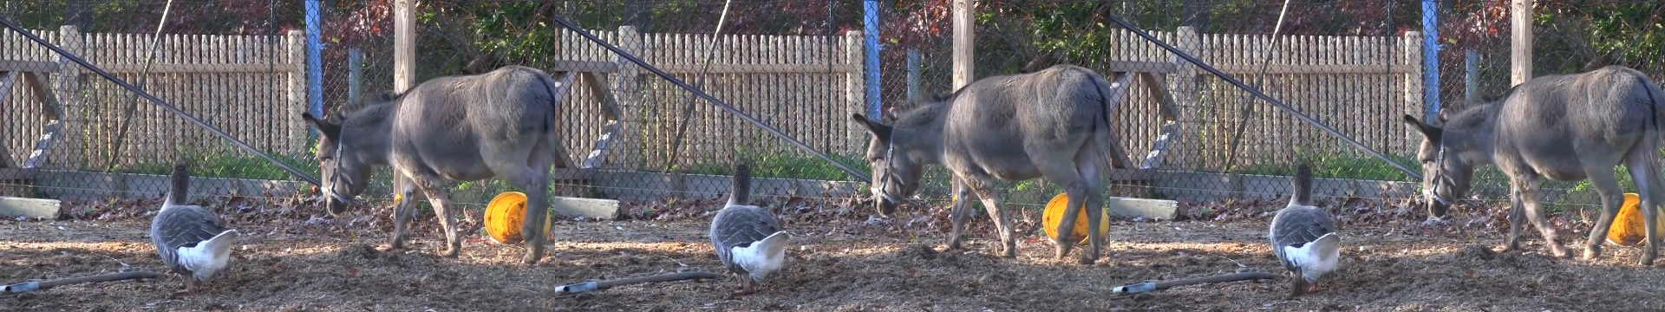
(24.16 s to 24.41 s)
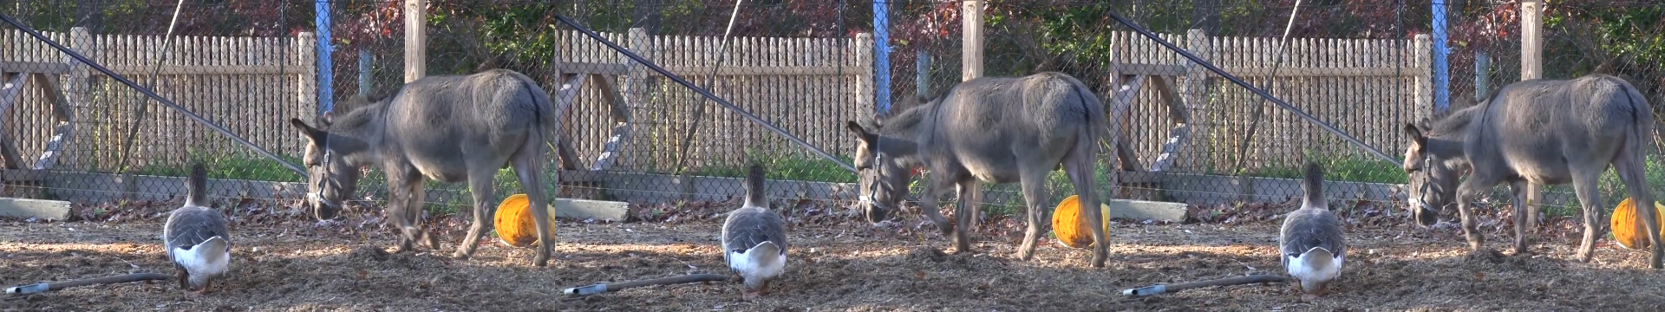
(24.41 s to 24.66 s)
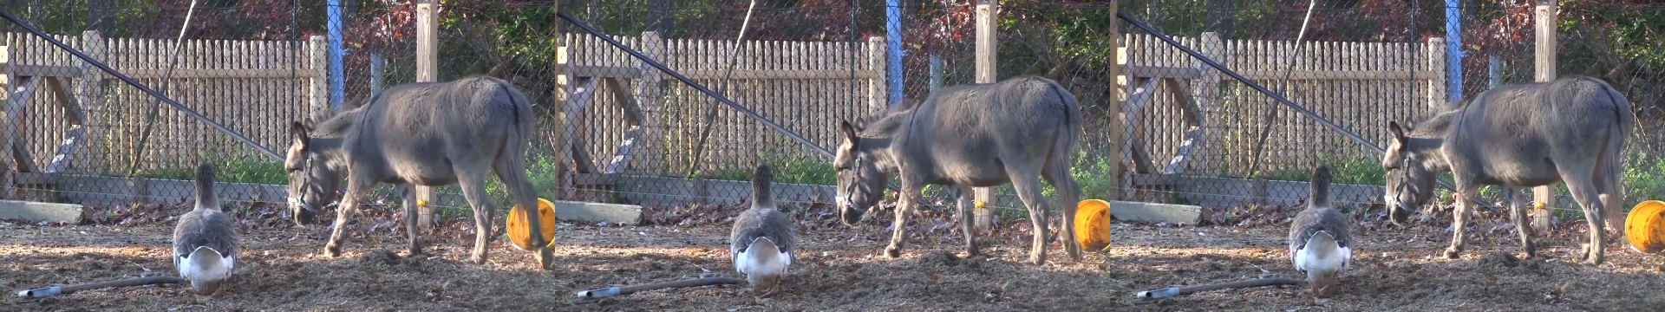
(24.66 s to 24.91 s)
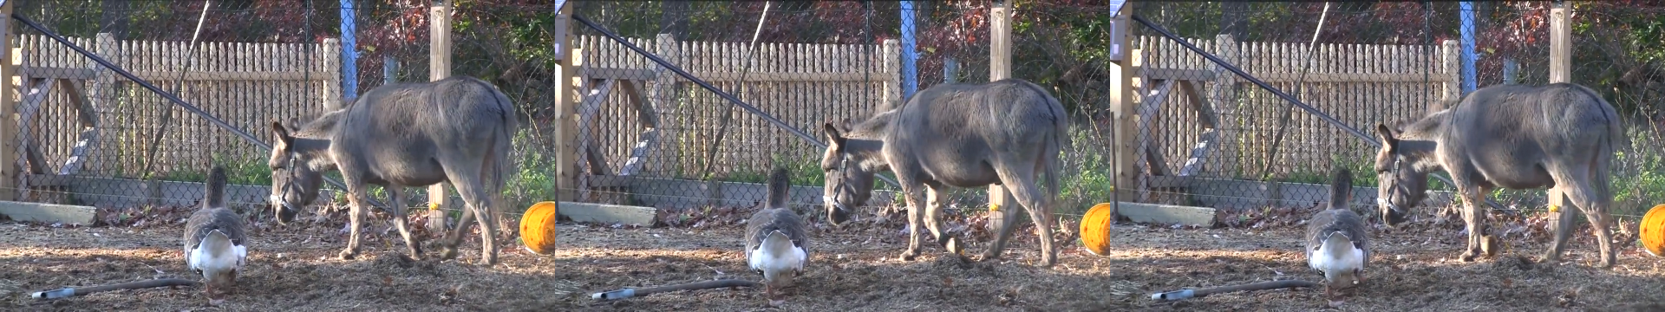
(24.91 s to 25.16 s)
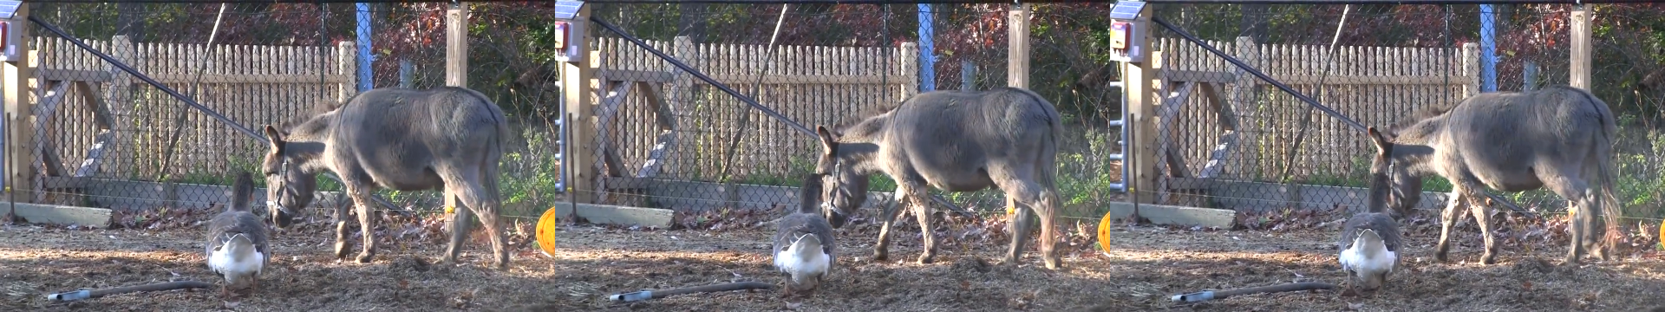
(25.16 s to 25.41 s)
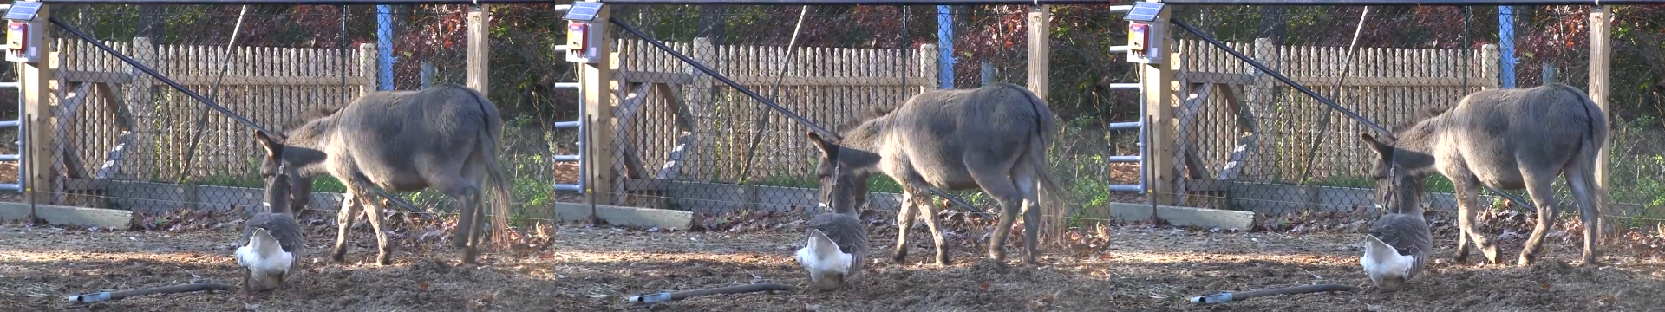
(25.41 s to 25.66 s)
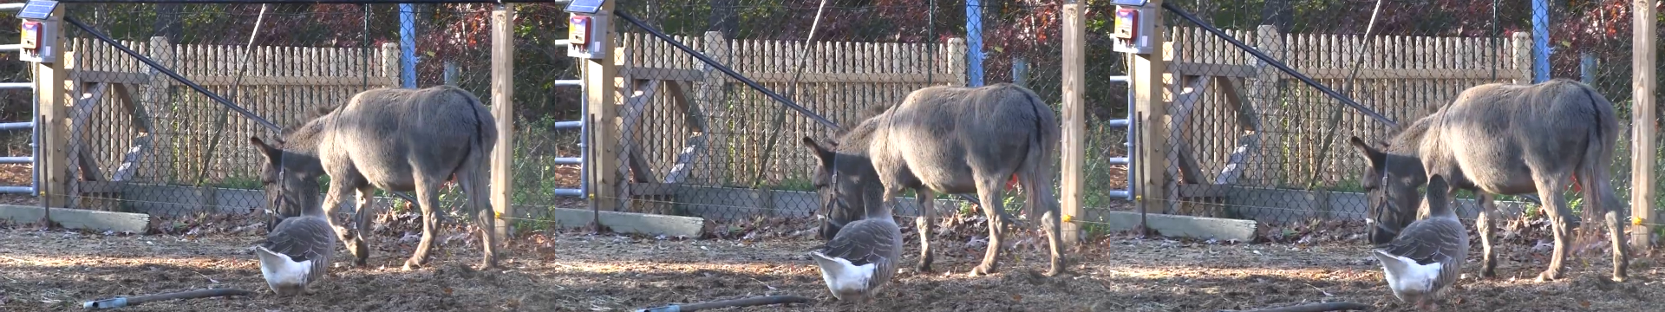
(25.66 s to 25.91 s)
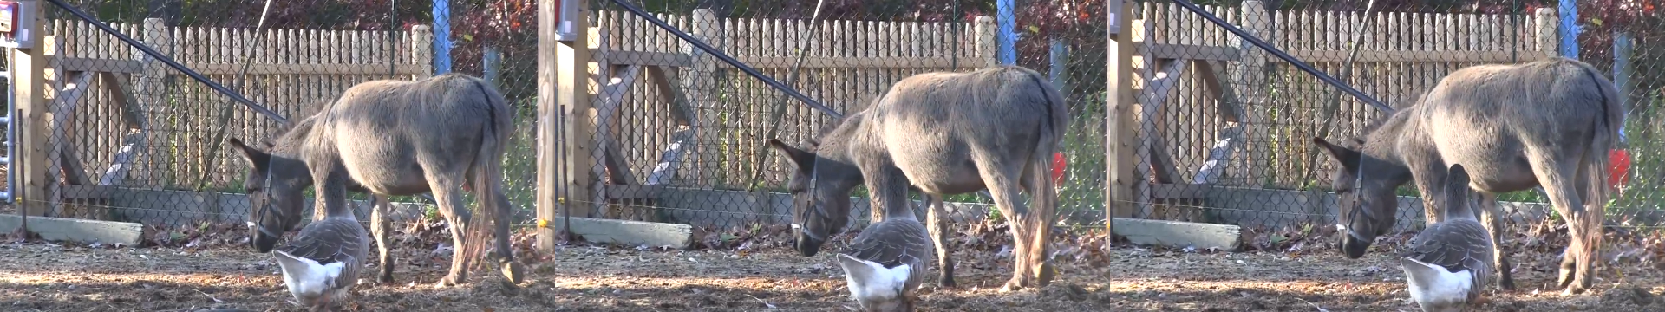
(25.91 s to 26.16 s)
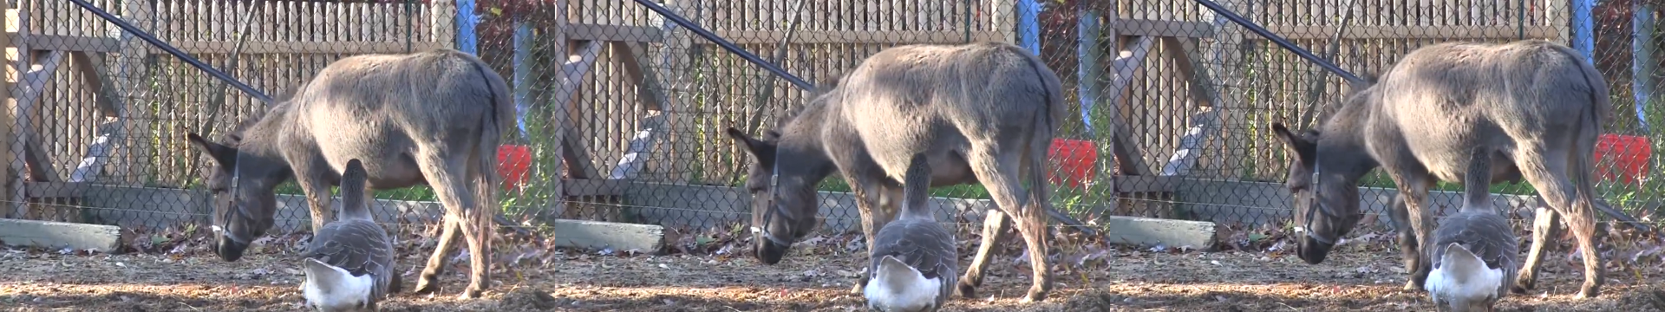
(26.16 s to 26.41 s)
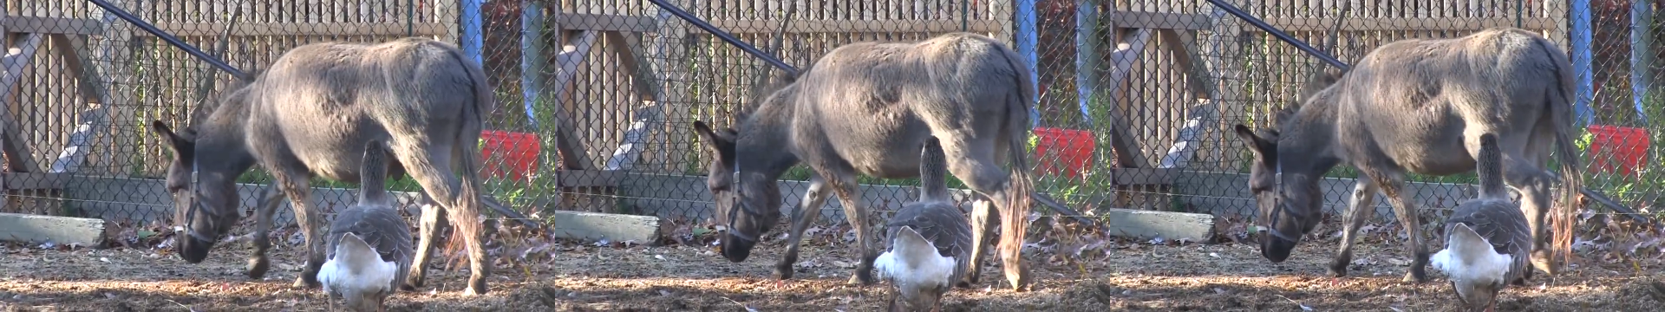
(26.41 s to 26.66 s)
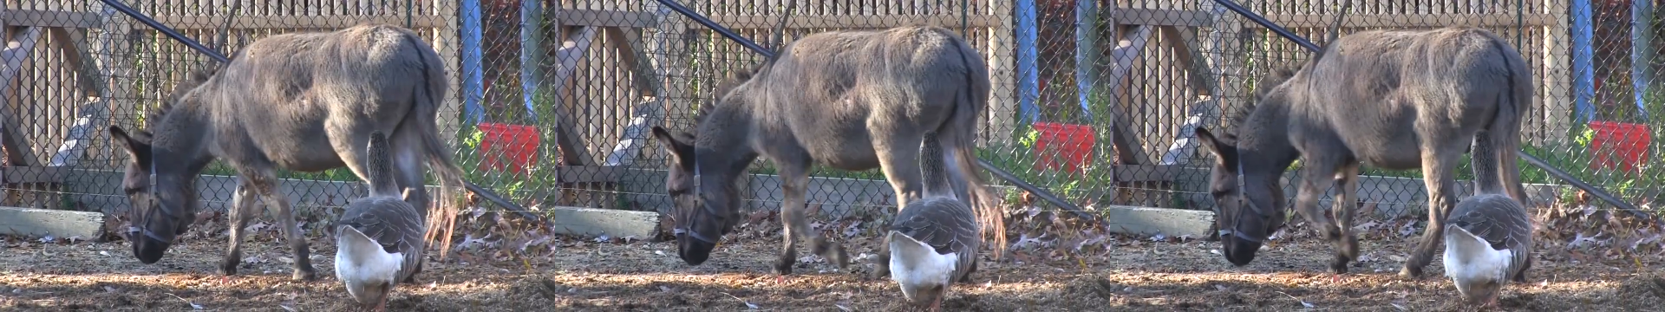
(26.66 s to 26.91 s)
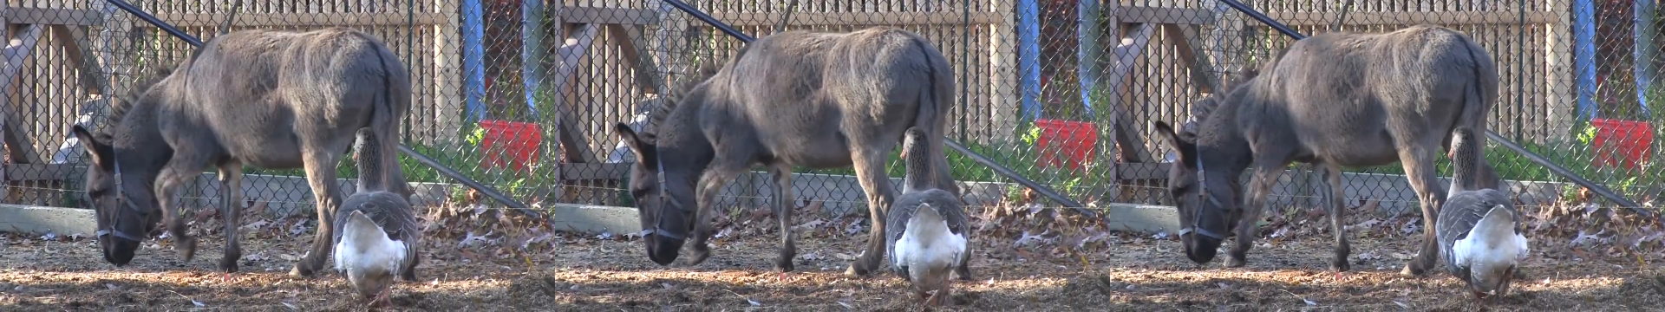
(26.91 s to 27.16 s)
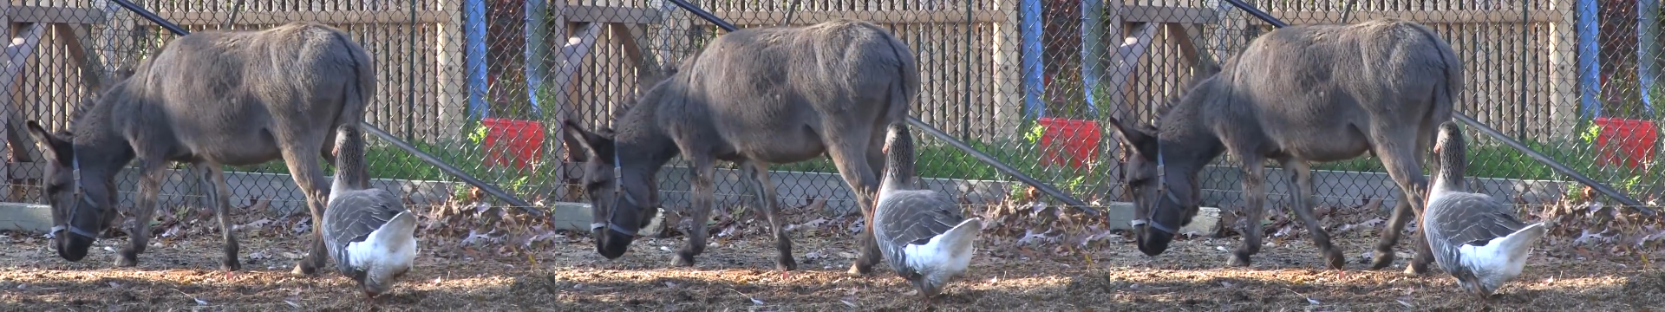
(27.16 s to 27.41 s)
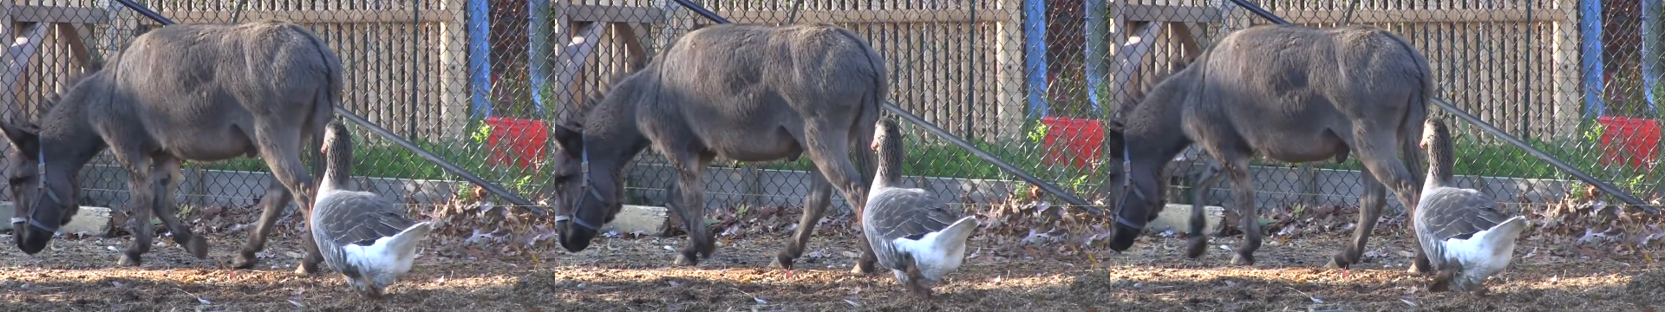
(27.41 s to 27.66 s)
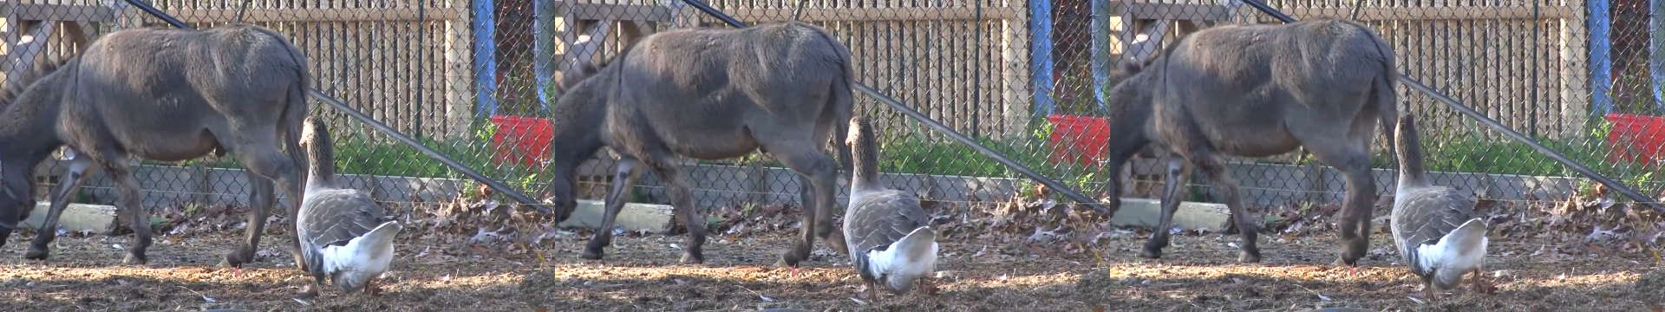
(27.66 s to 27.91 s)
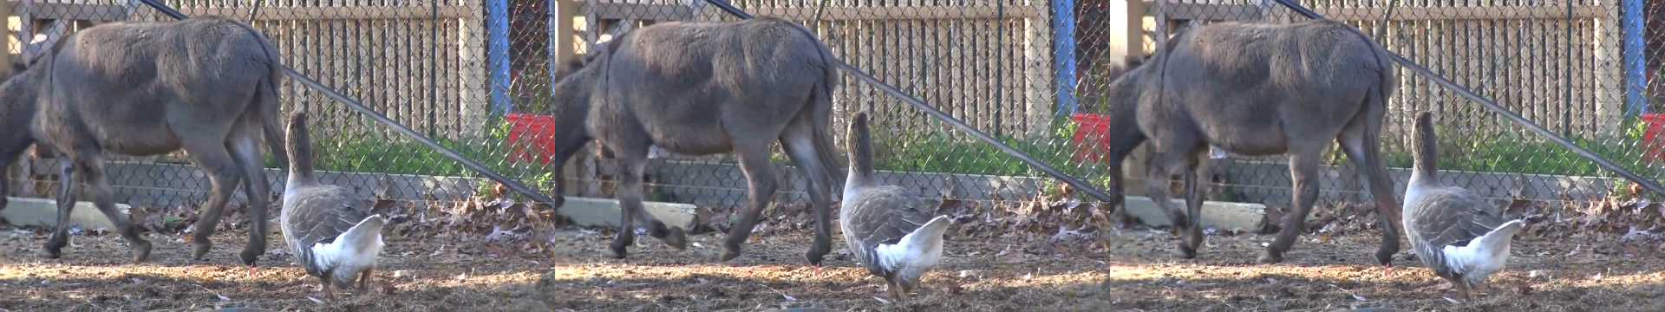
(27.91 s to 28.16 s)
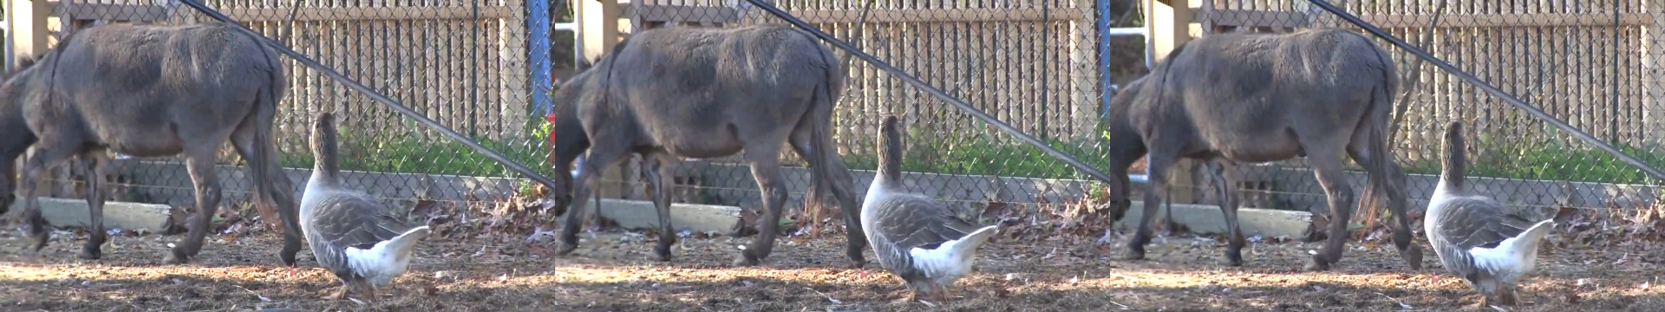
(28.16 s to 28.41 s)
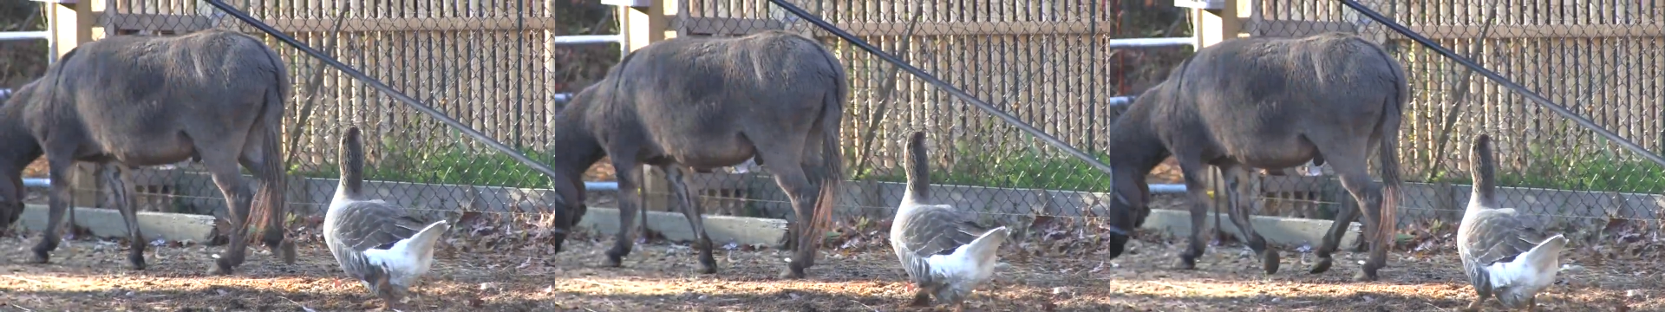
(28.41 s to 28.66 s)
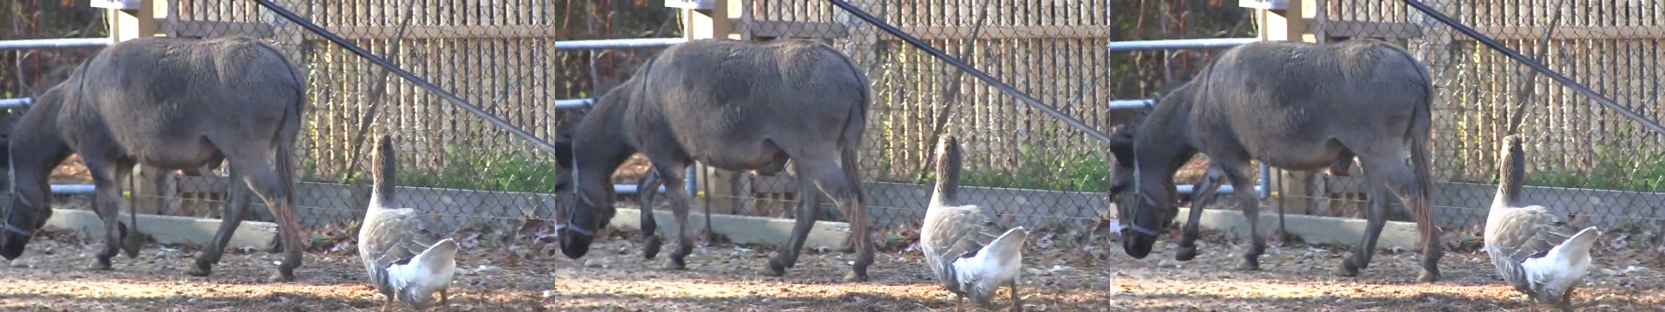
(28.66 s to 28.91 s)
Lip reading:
[unreadable: no face in view]